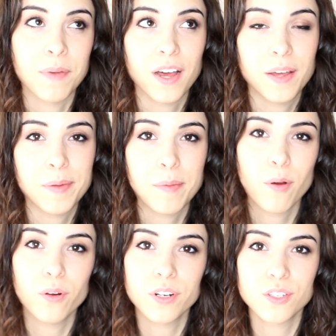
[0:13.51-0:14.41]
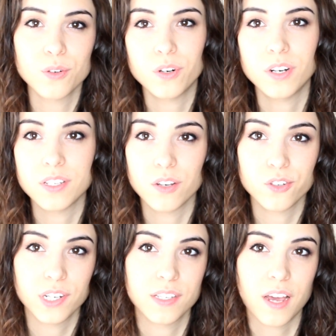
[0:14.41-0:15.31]
my bipolar disorder and
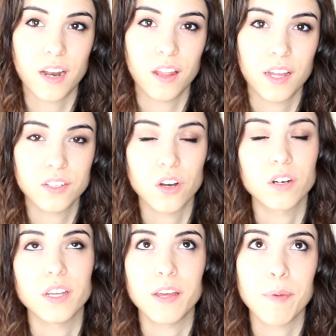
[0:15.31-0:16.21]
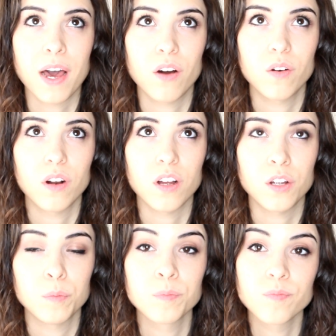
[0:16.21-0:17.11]
social anxiety, like talking about
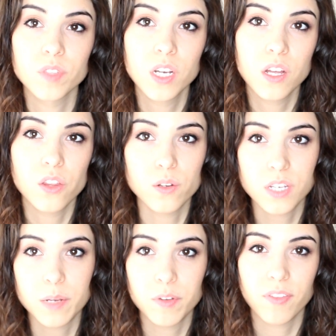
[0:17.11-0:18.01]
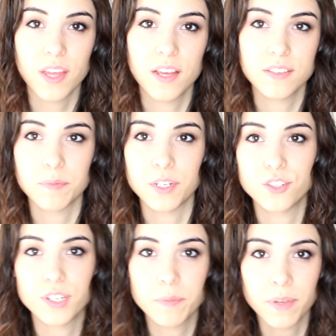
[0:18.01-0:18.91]
those types of things and my
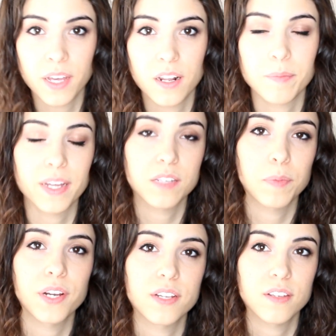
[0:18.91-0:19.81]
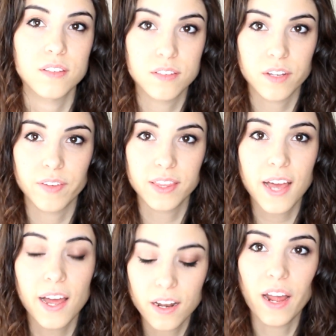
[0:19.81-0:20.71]
treatment and my experiences and stuff like
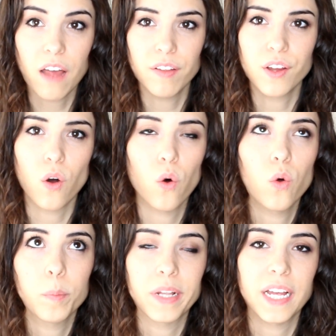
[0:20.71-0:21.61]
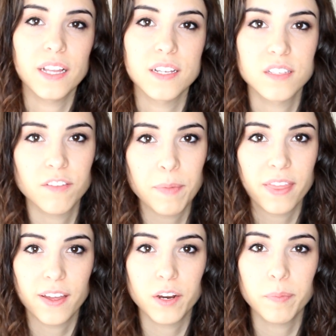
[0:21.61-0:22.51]
that. And I have like a whole playlist of my
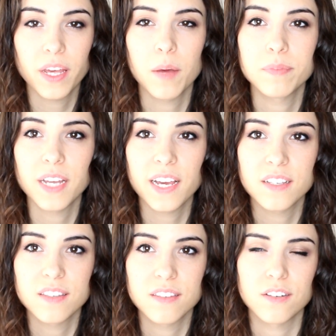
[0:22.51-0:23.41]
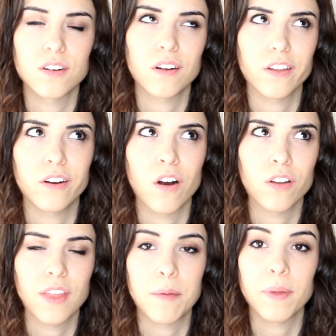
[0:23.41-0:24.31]
therapy updates. There
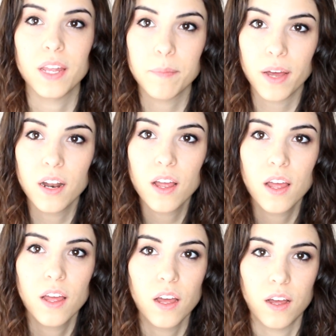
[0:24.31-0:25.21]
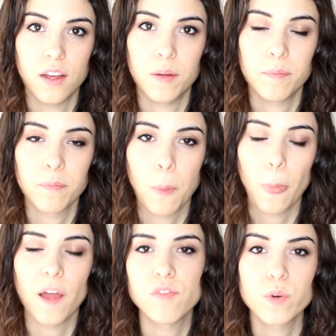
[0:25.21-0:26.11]
aren't that many, but
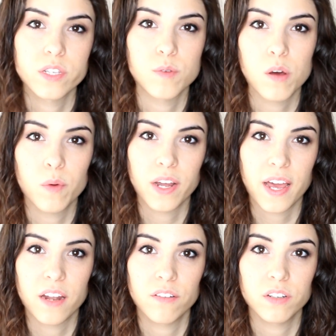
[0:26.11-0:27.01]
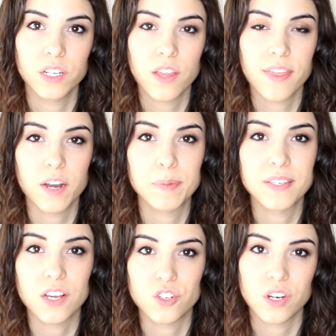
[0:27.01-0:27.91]
every once in a while when I had a really good therapy
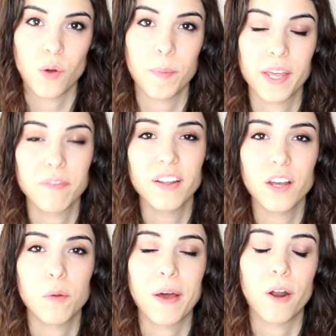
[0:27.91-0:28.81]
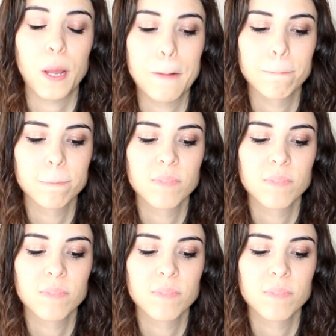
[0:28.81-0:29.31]
session, I would make a video about it.